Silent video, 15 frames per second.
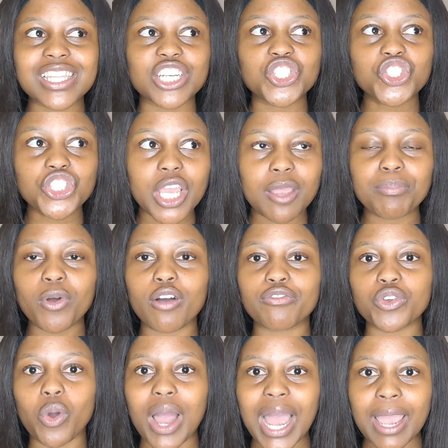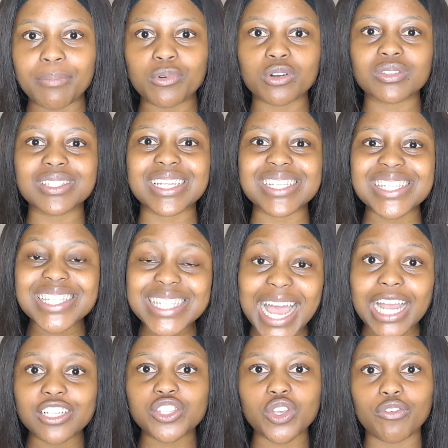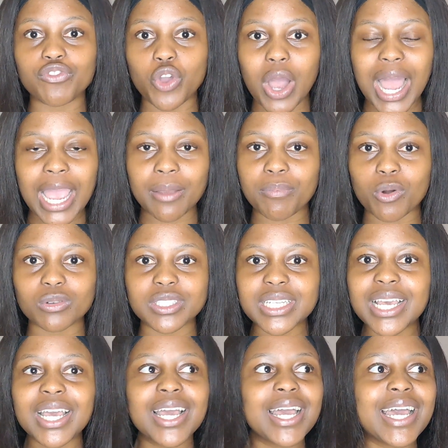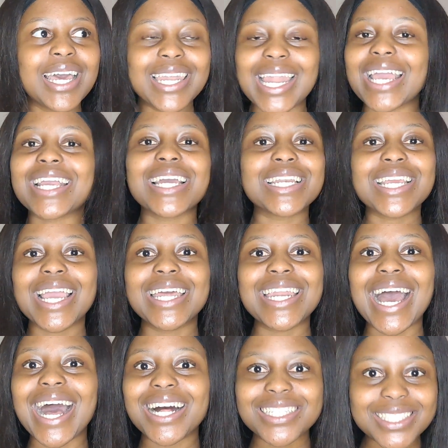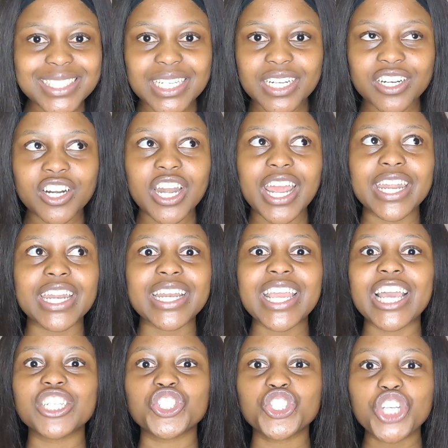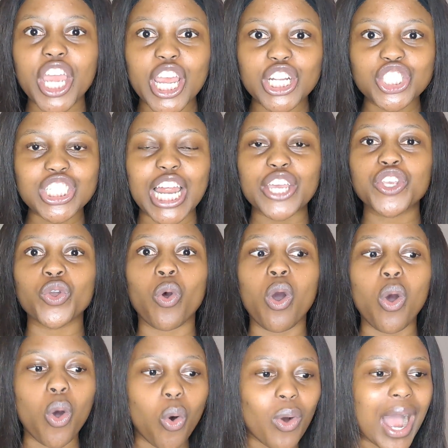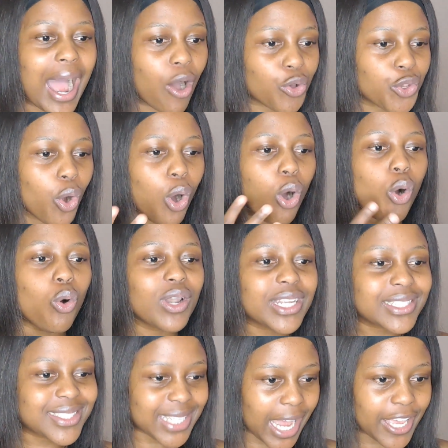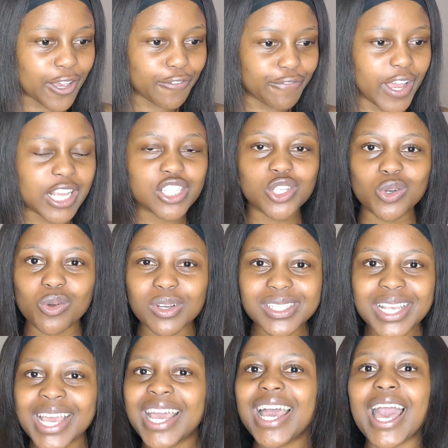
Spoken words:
The shape of your eyebrows, the size of your eyebrows, like, it can alter and it can change like how your whole entire face looks.